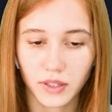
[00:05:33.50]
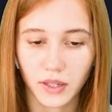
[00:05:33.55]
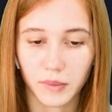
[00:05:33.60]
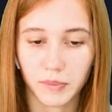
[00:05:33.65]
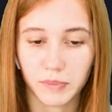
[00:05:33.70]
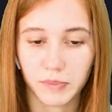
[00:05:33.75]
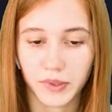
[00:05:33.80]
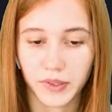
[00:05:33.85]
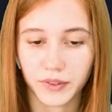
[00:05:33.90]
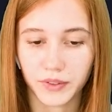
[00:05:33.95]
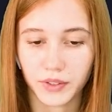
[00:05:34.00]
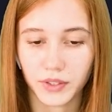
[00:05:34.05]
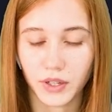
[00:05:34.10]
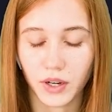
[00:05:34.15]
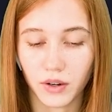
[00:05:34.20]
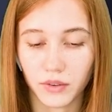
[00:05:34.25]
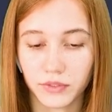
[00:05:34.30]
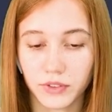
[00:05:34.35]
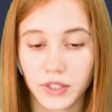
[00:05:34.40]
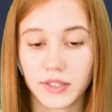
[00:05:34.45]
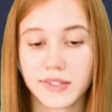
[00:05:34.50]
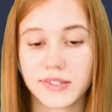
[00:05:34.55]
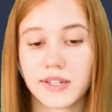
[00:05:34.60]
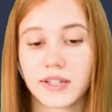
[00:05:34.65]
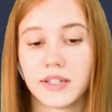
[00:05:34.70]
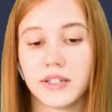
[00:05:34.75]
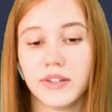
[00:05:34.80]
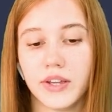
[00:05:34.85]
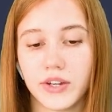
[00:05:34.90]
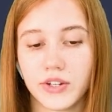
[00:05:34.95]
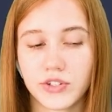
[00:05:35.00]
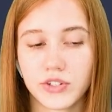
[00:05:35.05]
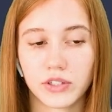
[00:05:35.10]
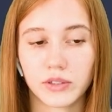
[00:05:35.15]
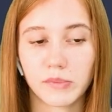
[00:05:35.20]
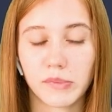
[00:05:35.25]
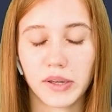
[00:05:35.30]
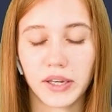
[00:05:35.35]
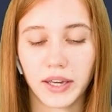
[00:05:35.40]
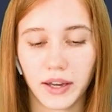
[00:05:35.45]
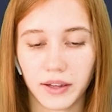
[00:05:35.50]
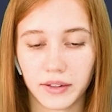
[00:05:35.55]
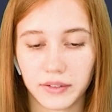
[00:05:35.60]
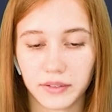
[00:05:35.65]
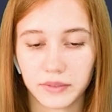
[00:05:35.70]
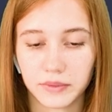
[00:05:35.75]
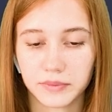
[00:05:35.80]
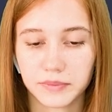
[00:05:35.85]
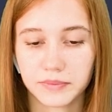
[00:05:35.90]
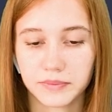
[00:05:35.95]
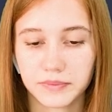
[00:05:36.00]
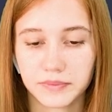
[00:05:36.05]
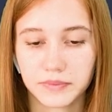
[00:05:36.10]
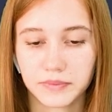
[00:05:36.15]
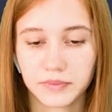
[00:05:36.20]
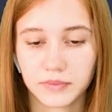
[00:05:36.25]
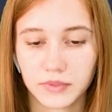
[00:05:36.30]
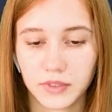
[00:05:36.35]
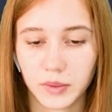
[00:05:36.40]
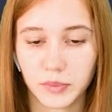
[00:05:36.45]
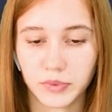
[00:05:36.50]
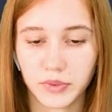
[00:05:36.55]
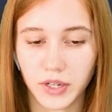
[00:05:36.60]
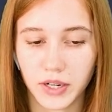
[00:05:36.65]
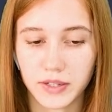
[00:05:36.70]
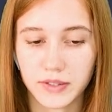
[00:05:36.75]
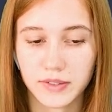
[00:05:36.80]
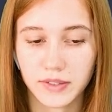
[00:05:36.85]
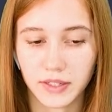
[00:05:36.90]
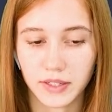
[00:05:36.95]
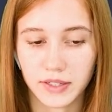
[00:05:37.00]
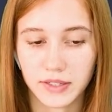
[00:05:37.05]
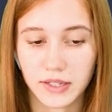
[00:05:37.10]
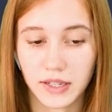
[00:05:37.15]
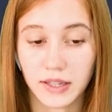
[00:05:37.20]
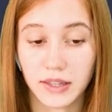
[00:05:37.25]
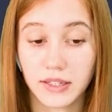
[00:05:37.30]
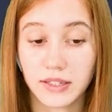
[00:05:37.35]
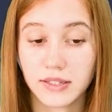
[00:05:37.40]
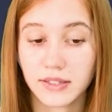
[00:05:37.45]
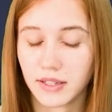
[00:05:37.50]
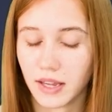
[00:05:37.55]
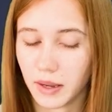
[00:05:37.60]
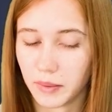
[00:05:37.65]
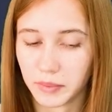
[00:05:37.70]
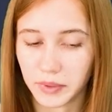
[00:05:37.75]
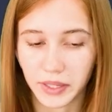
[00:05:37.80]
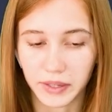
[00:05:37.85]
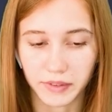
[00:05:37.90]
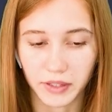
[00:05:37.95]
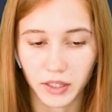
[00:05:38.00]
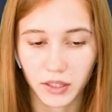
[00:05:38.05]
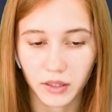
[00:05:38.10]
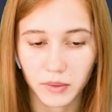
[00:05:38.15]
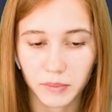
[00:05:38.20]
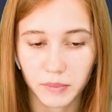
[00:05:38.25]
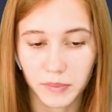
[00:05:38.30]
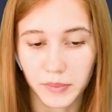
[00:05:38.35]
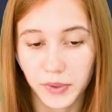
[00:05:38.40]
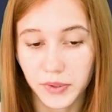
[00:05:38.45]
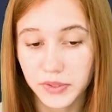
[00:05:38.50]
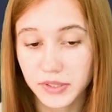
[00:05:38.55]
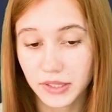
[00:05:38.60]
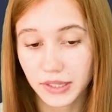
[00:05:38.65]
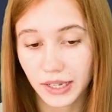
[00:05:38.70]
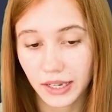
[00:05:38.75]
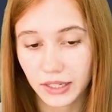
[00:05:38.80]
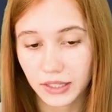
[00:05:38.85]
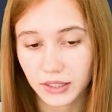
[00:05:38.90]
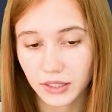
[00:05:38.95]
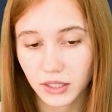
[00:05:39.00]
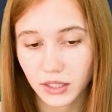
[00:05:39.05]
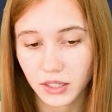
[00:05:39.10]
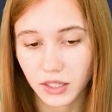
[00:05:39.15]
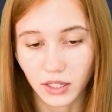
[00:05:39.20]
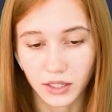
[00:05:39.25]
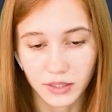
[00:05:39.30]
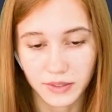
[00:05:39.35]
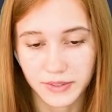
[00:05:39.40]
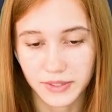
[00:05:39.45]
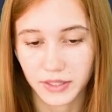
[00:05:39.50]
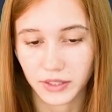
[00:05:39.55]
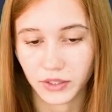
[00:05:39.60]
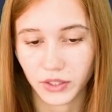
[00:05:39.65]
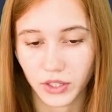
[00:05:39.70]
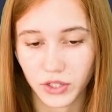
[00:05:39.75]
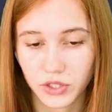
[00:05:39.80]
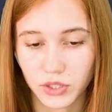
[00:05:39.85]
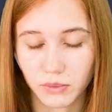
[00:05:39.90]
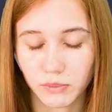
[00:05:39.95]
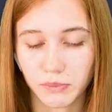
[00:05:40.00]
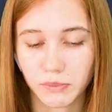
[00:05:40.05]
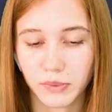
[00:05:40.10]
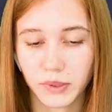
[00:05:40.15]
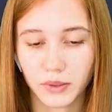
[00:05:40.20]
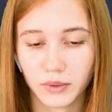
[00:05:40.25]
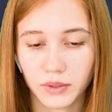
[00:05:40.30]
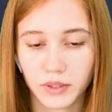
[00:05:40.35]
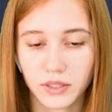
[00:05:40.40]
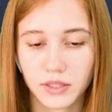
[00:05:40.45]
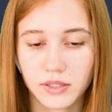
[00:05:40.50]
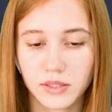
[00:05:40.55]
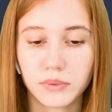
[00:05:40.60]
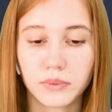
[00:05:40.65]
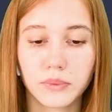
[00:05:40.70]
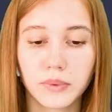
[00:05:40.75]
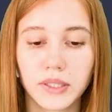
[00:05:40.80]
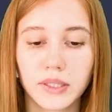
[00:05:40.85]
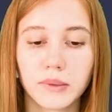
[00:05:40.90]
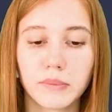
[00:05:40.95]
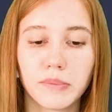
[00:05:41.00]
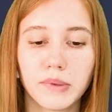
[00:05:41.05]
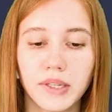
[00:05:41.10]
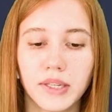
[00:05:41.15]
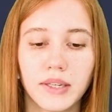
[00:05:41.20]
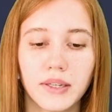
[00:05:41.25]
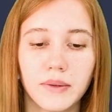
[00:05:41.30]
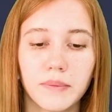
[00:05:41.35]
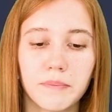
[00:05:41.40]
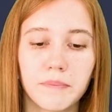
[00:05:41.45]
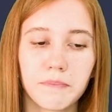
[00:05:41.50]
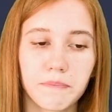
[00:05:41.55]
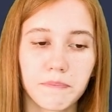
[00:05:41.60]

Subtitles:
a period of consolidation began. The price is at the same level. Most likely the consolidation period will be